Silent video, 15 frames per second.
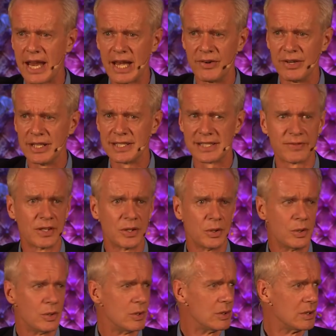areas of the
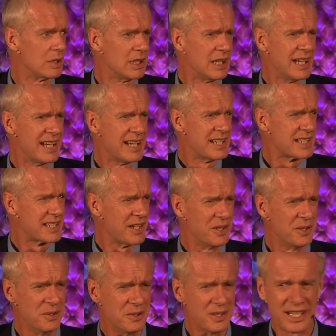hall.
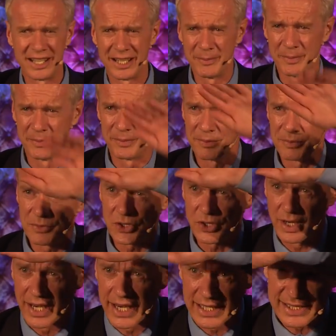So
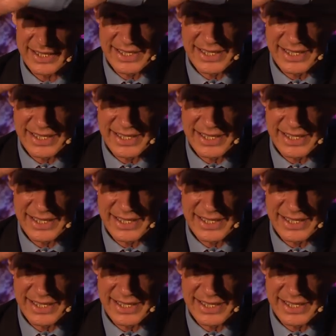trying to